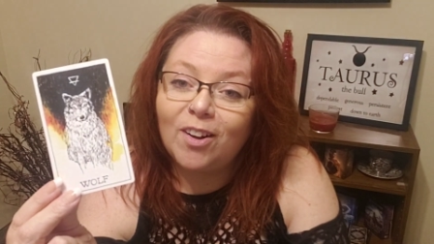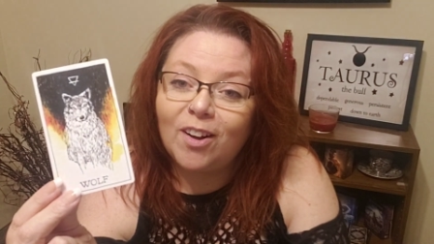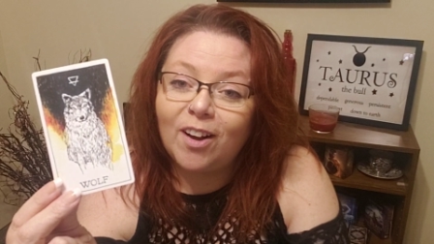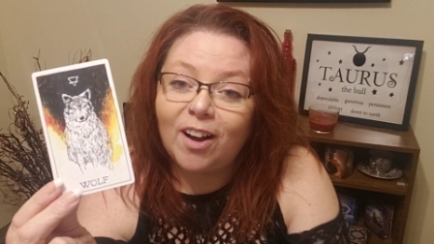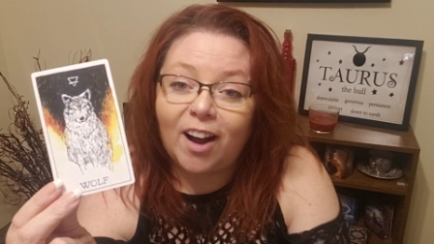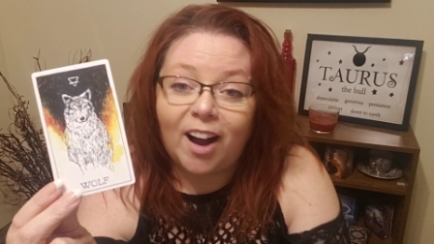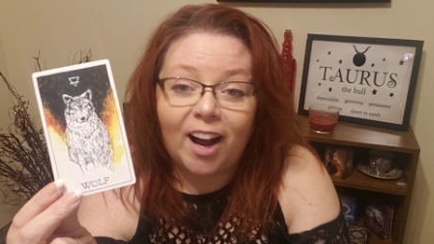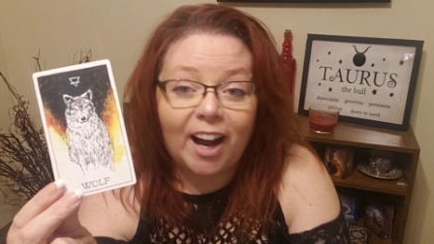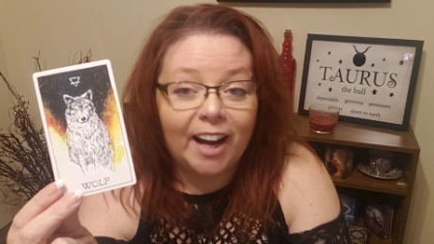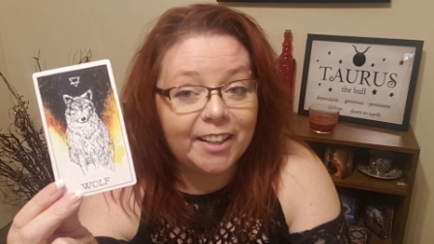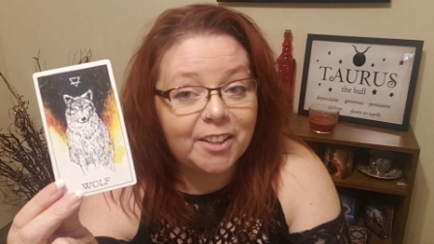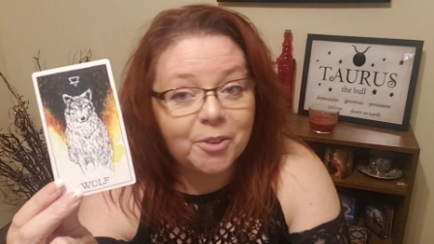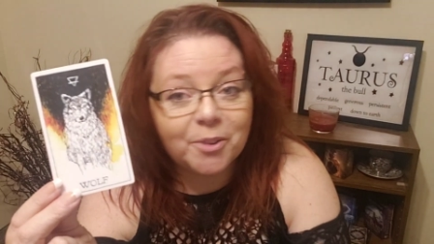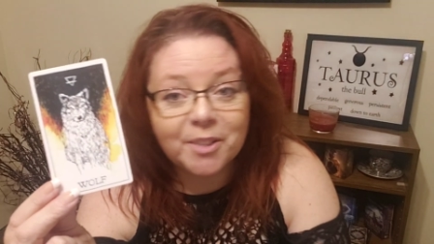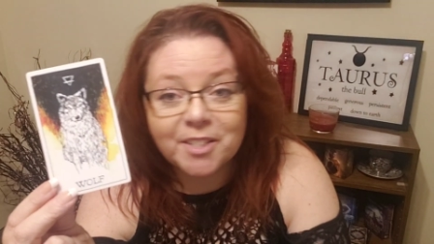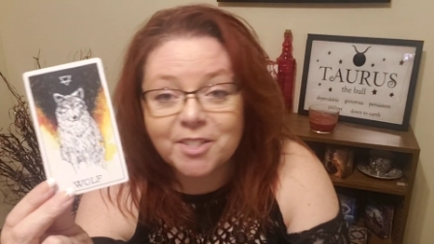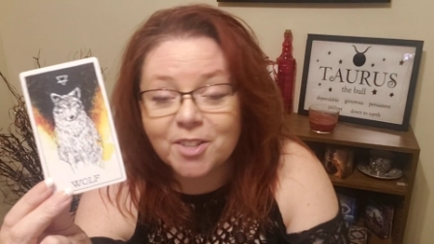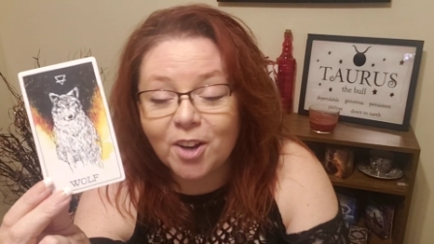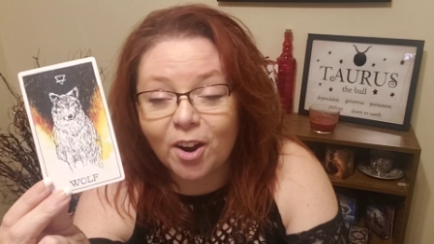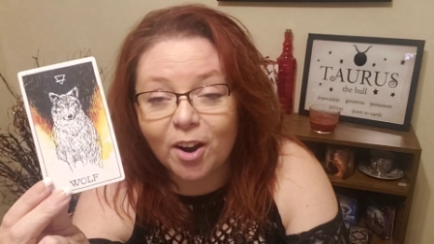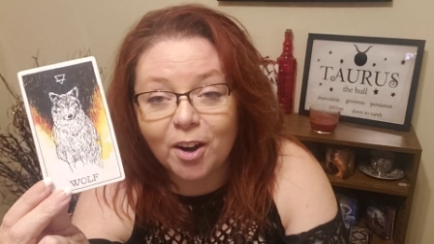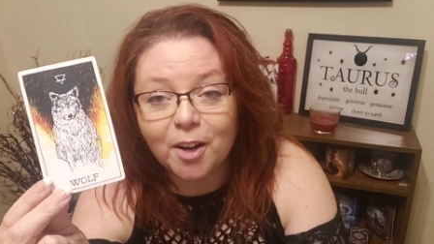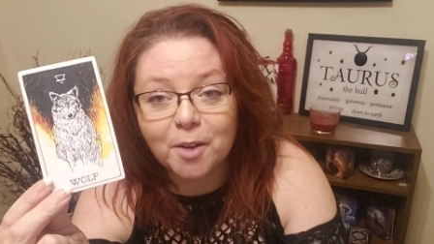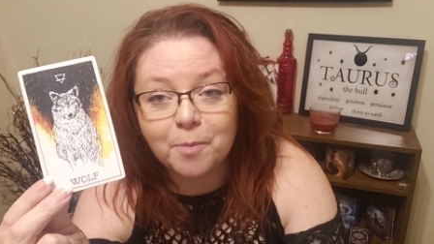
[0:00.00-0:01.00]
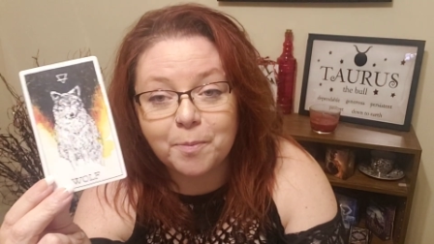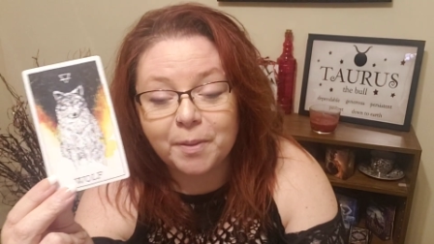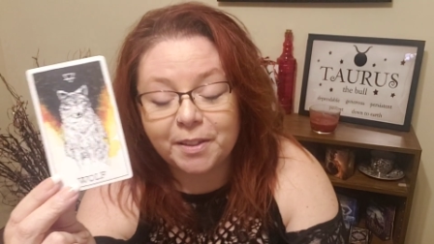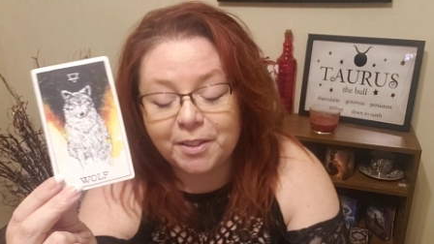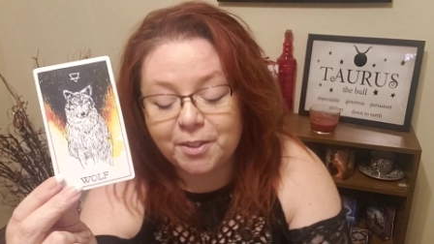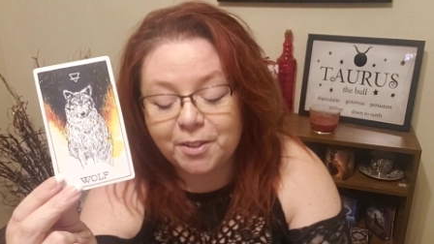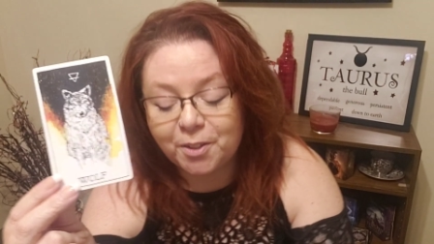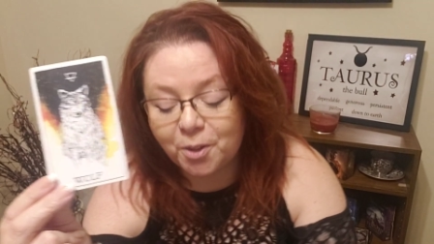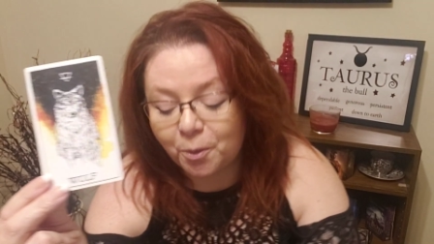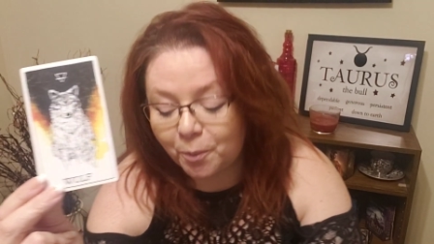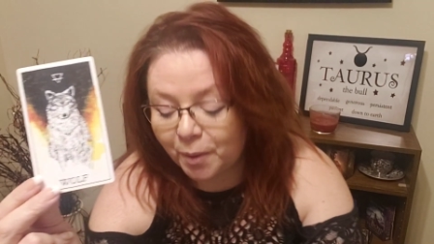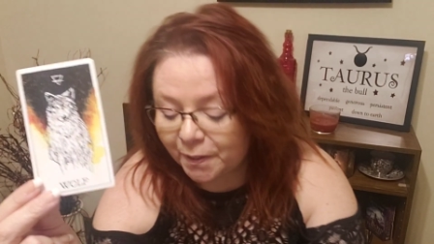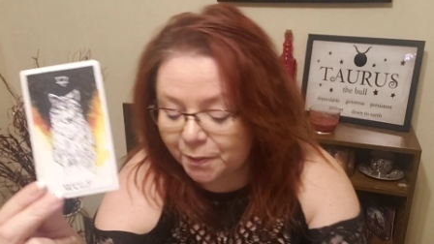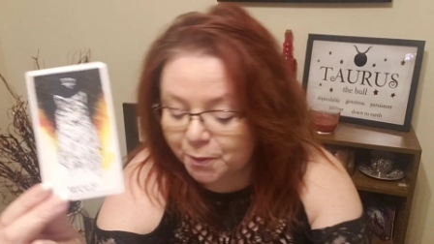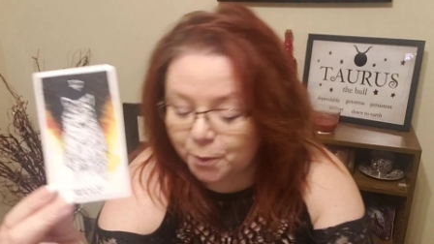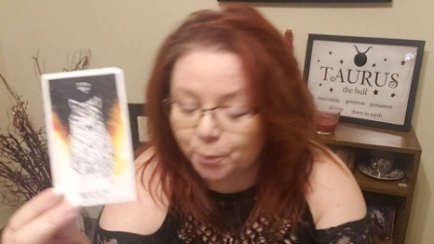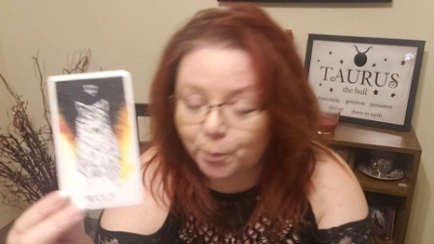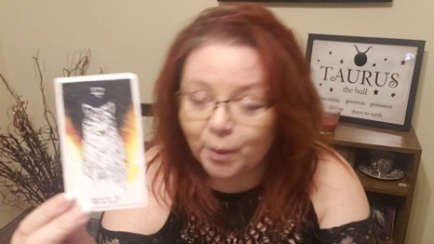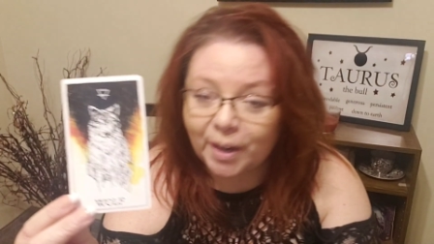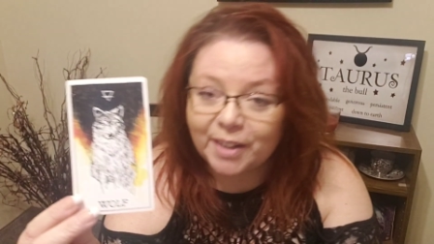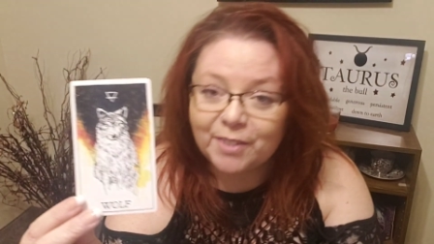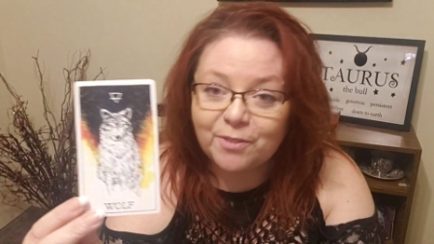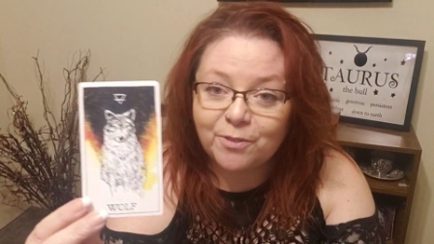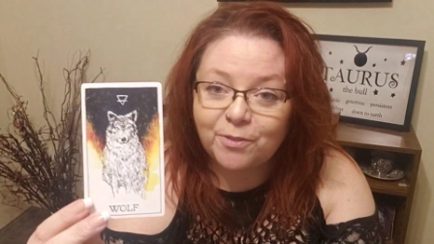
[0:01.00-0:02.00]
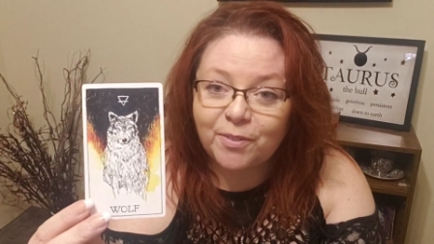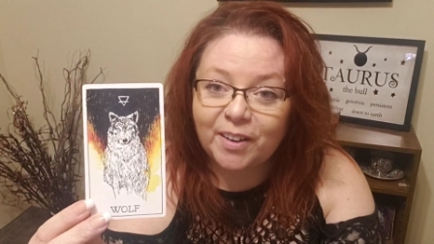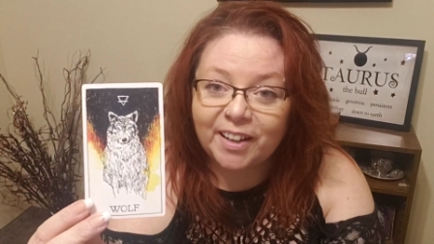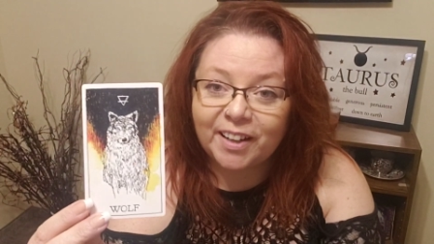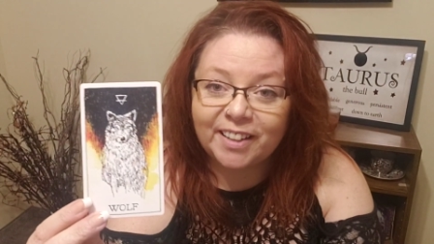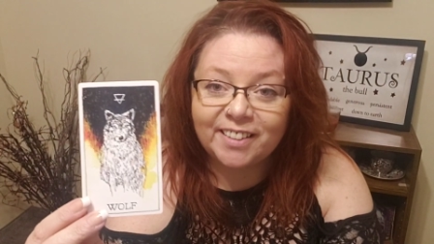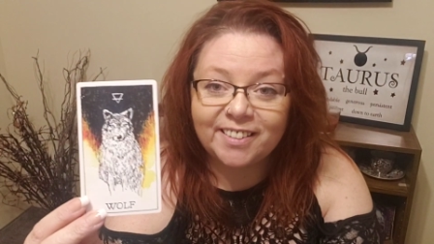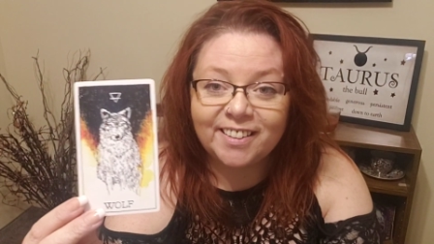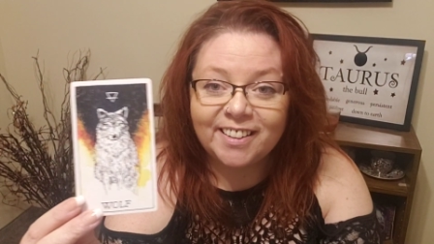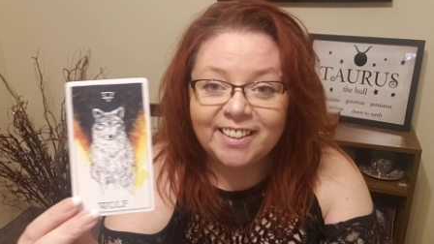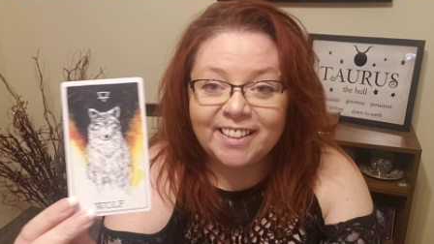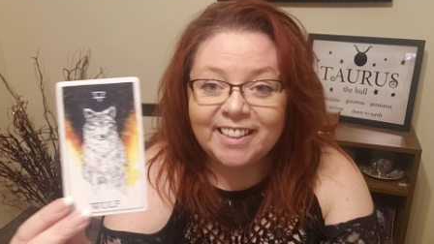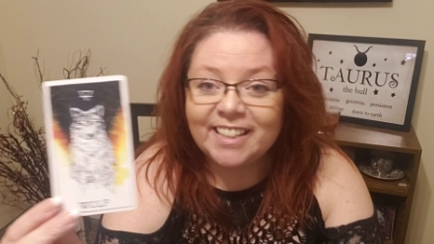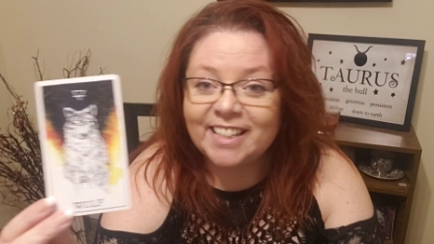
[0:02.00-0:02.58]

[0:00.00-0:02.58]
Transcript: I know it's hard, but you know what? The right fight